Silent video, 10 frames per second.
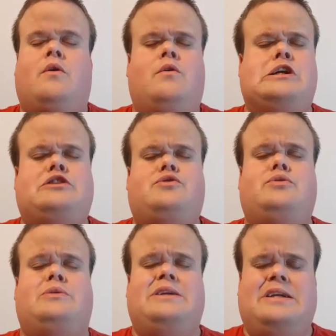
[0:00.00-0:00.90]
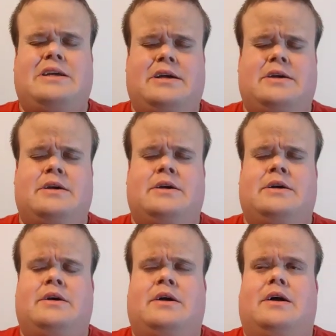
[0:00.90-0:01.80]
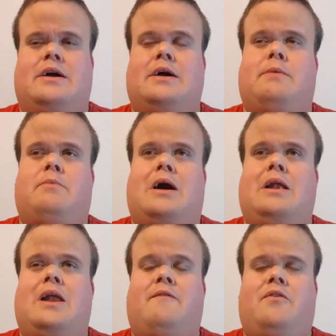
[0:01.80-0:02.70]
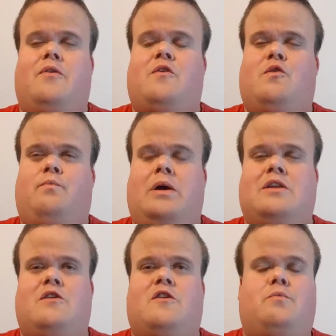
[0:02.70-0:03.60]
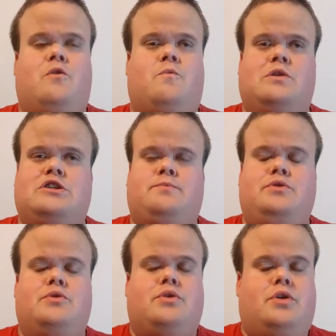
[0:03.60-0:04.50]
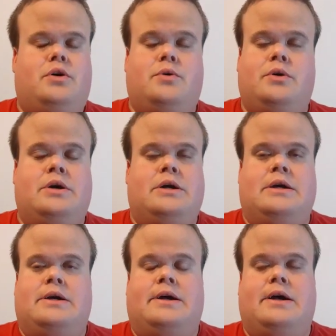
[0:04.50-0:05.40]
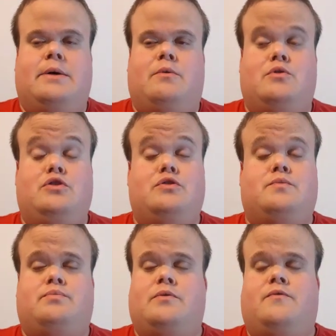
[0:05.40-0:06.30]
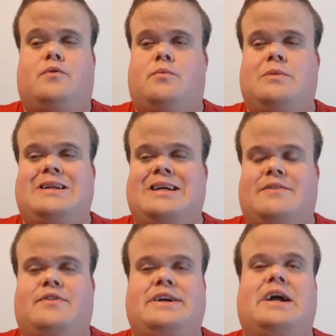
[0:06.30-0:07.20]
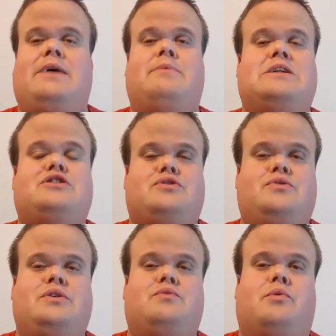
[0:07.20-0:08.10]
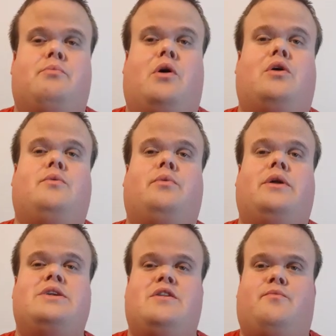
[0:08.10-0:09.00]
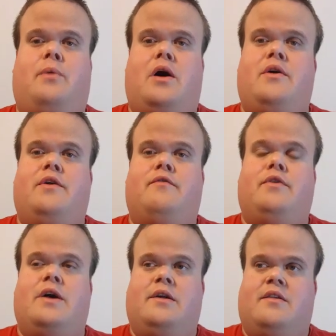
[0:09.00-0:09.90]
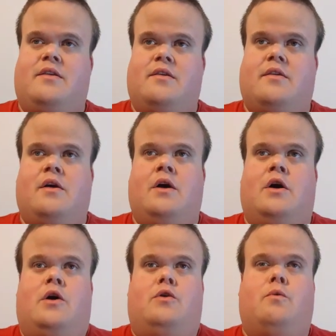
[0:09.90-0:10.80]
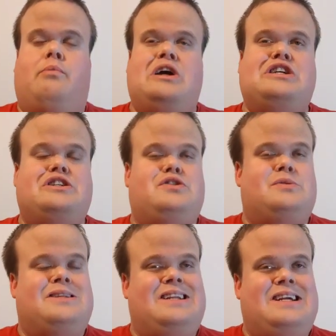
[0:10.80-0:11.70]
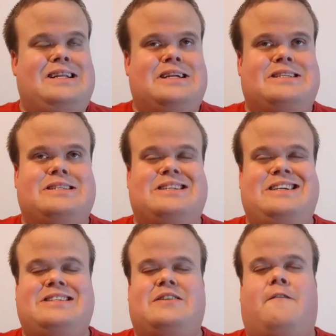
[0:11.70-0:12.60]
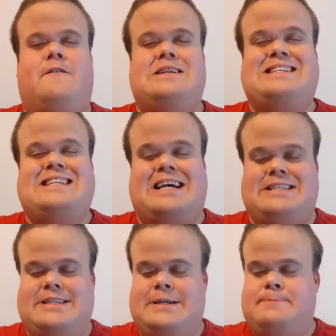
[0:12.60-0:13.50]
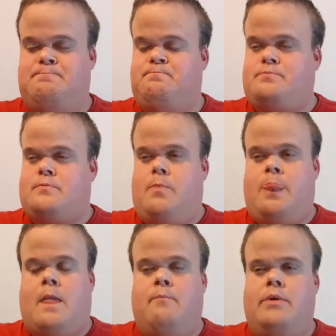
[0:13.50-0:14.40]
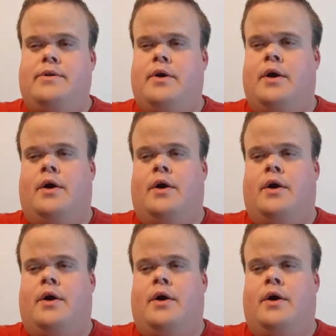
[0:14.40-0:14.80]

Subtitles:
are a true leader. I love the respect and sportsmanship you throw or you perform in every game. It's truly remarkable and inspiring for youngsters. Your patience within innings is fantastic. But